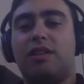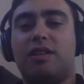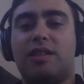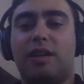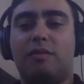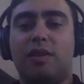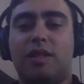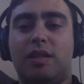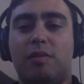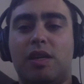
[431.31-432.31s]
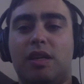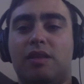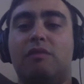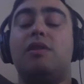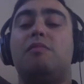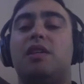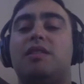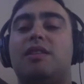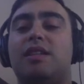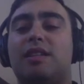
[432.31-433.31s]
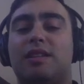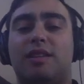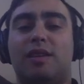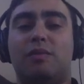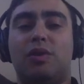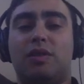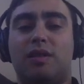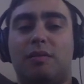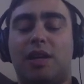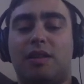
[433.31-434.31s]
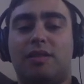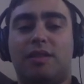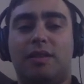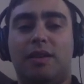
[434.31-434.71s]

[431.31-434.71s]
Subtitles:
the same VPC as the input subnets.